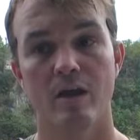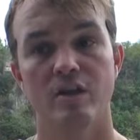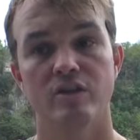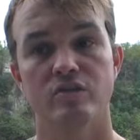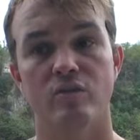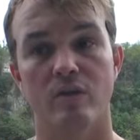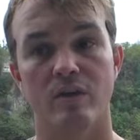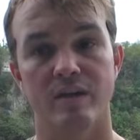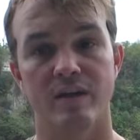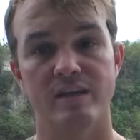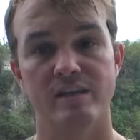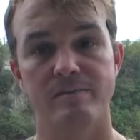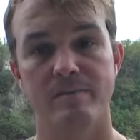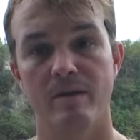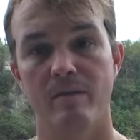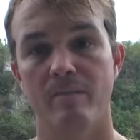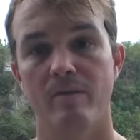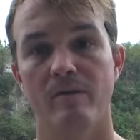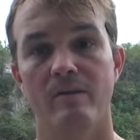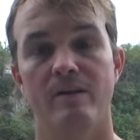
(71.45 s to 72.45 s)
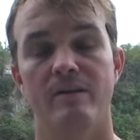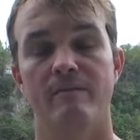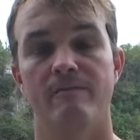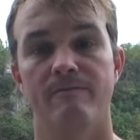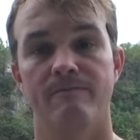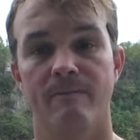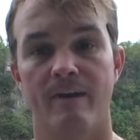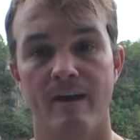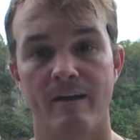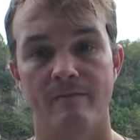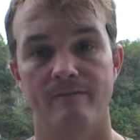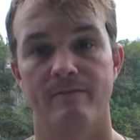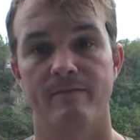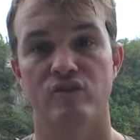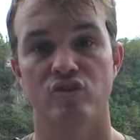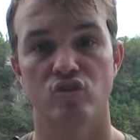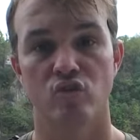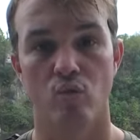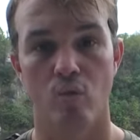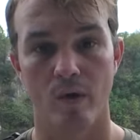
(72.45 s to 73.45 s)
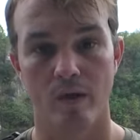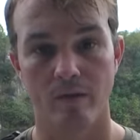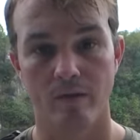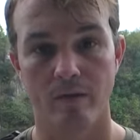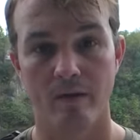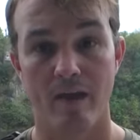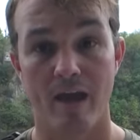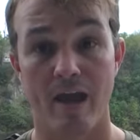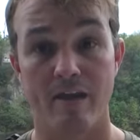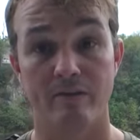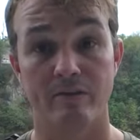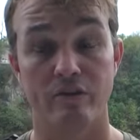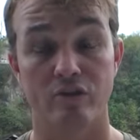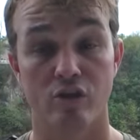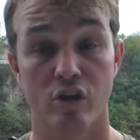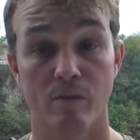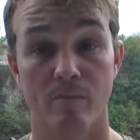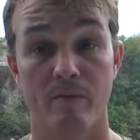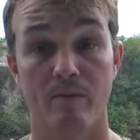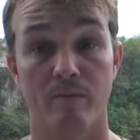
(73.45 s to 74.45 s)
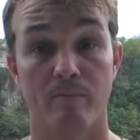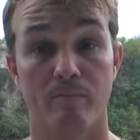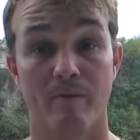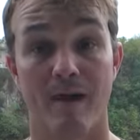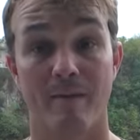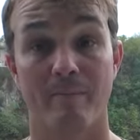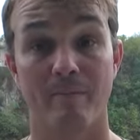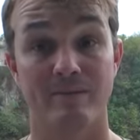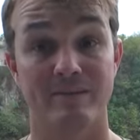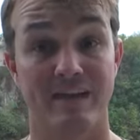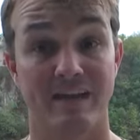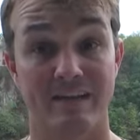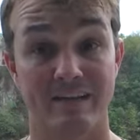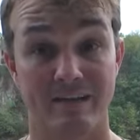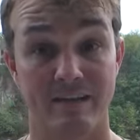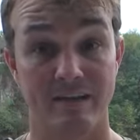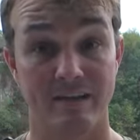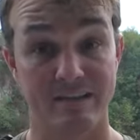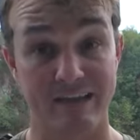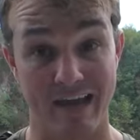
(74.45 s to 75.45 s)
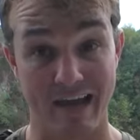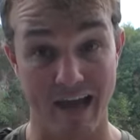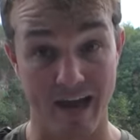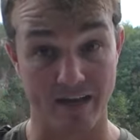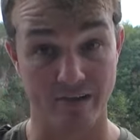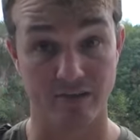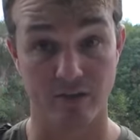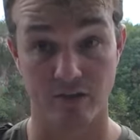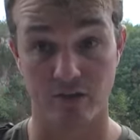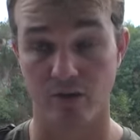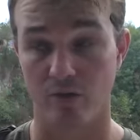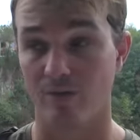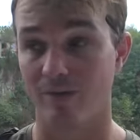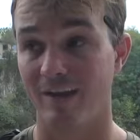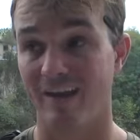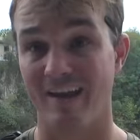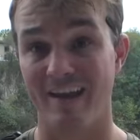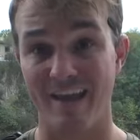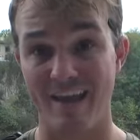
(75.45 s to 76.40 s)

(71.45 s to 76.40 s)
So it gives me ability to find fish quickly and determine the proper technique to execute